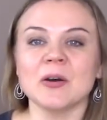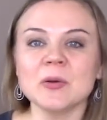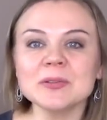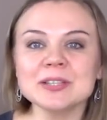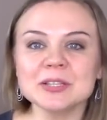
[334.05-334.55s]

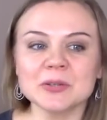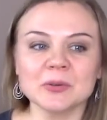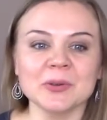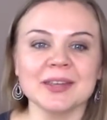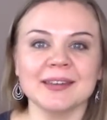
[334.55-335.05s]

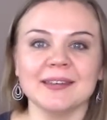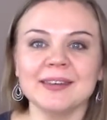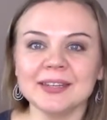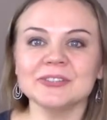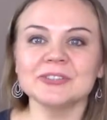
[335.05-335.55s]
also
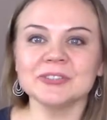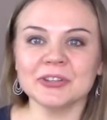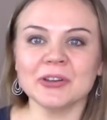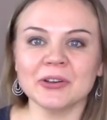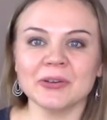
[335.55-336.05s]
need to
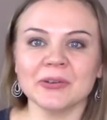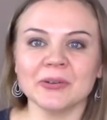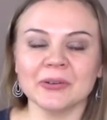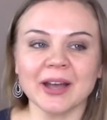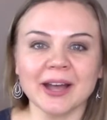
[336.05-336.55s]

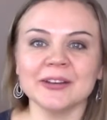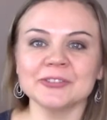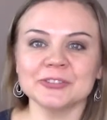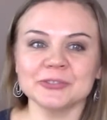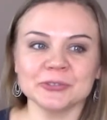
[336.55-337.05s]
know
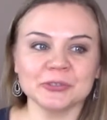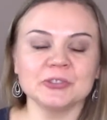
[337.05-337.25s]
how to